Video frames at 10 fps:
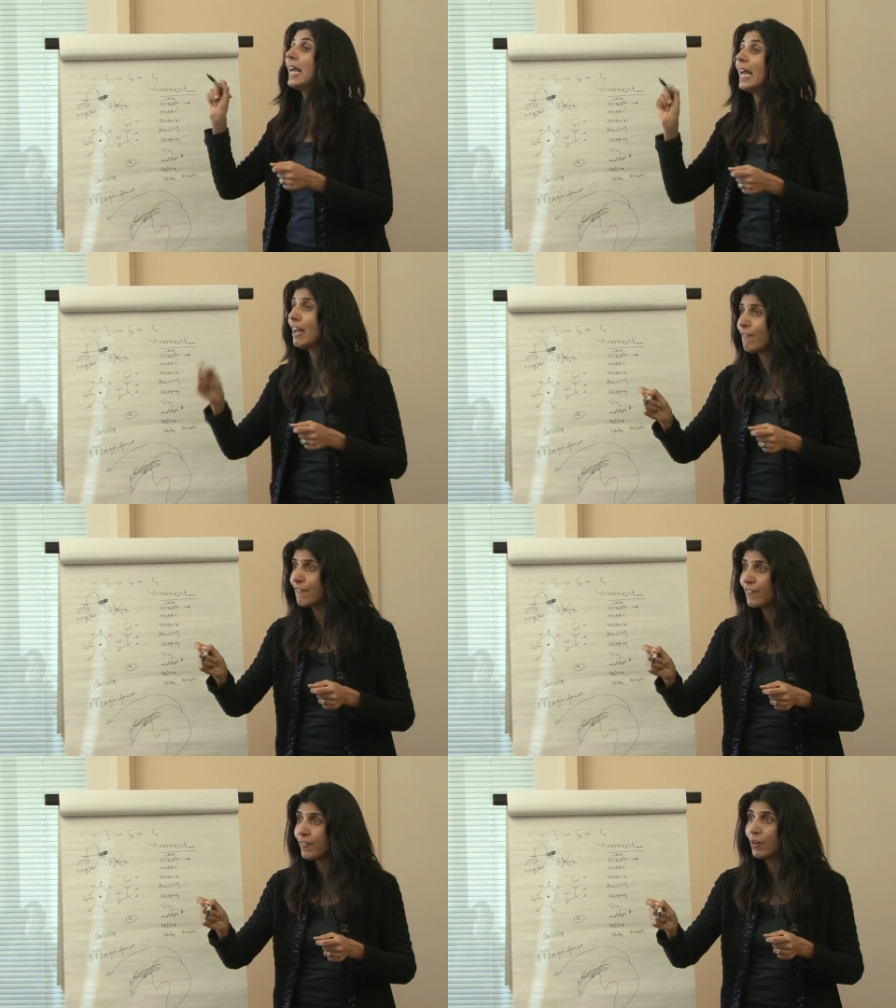if
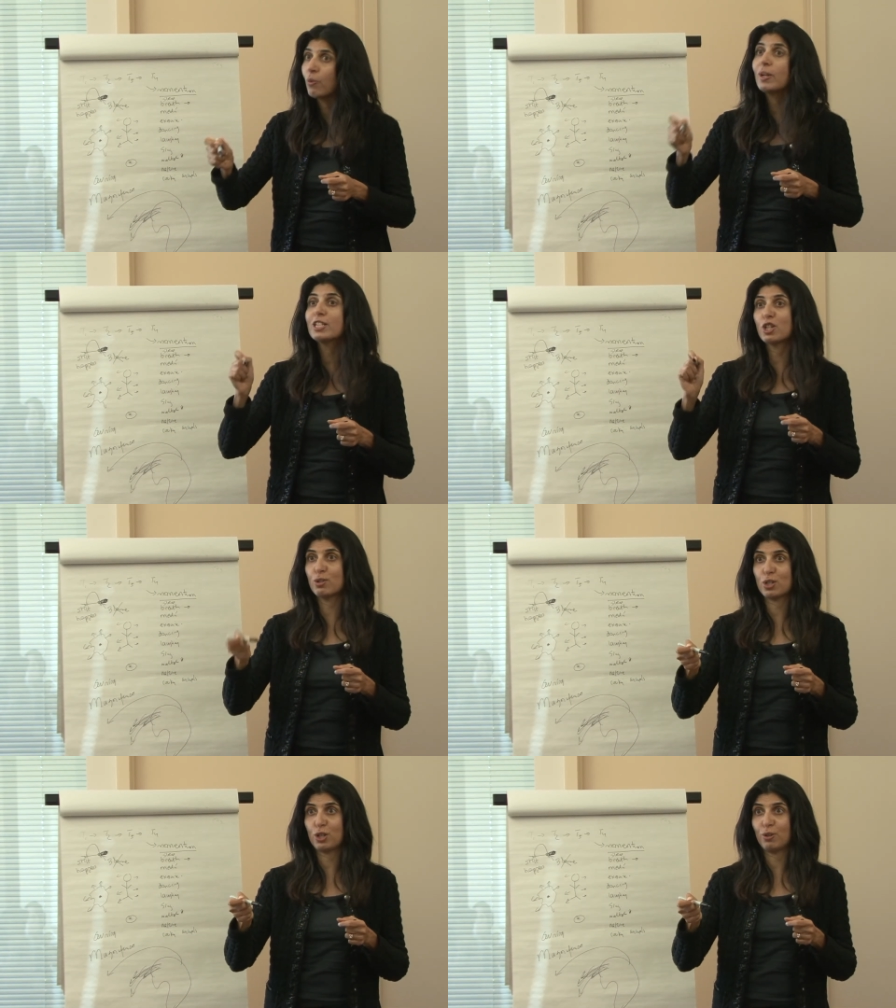we
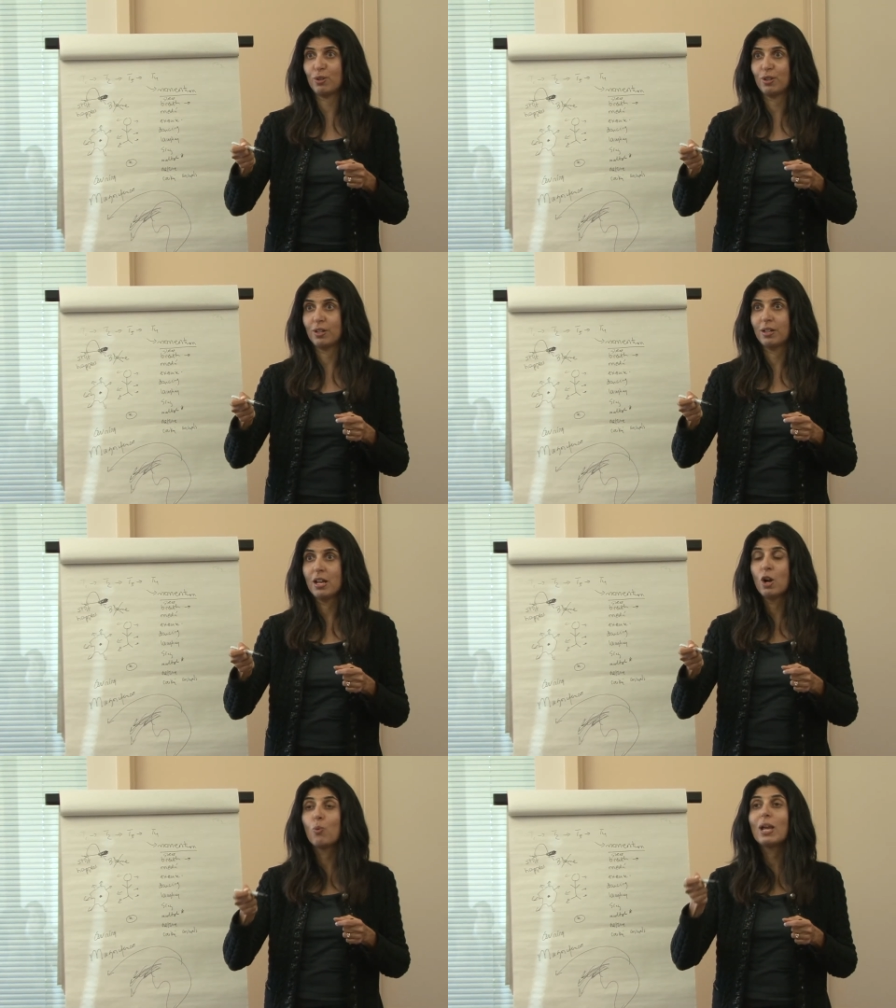choose to
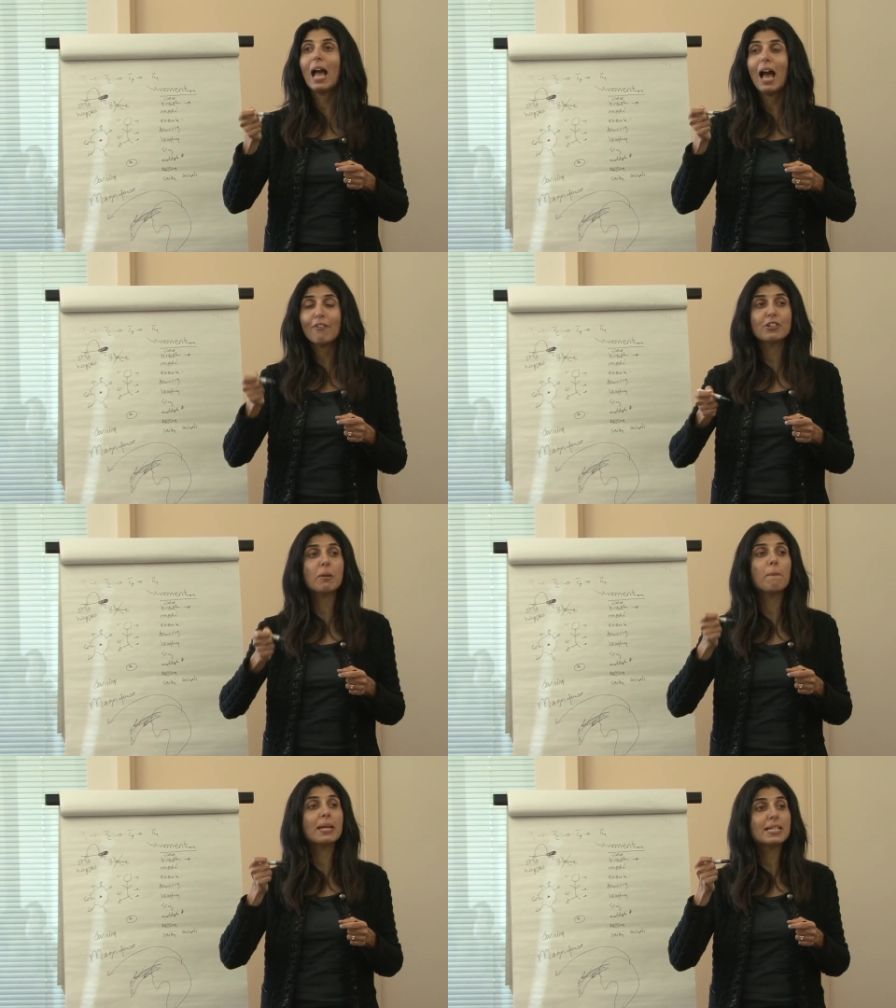we have
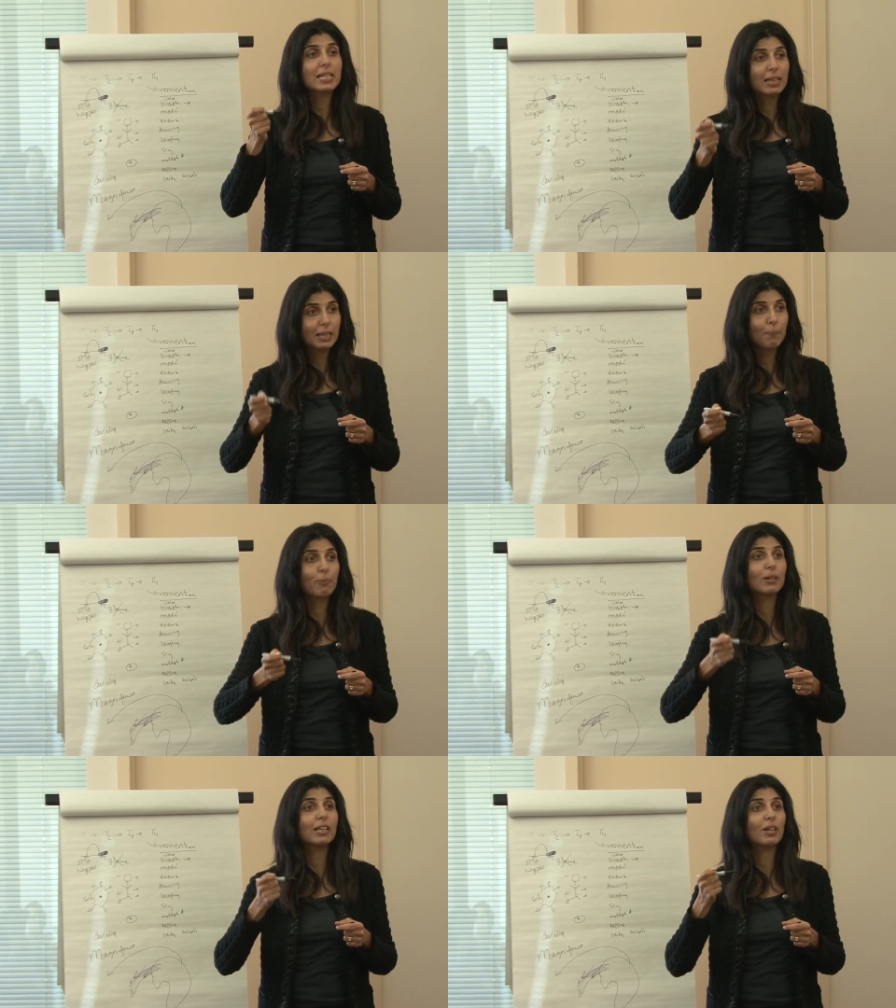to be
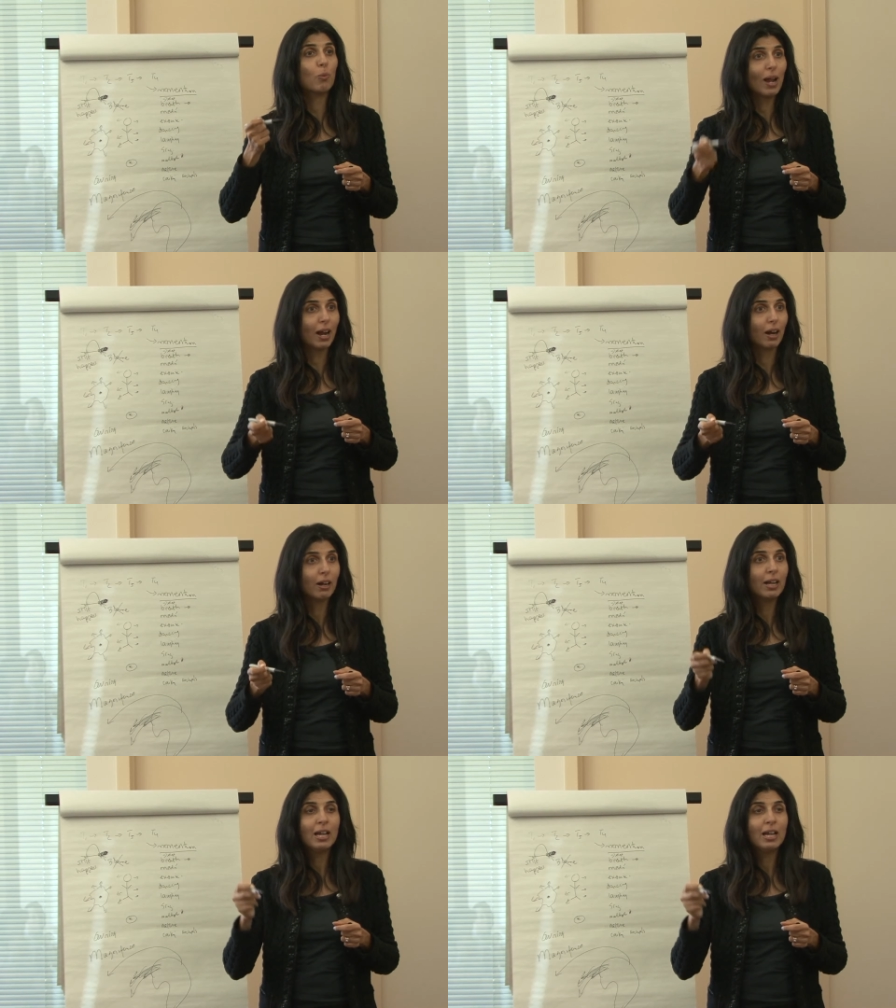deliberately aware.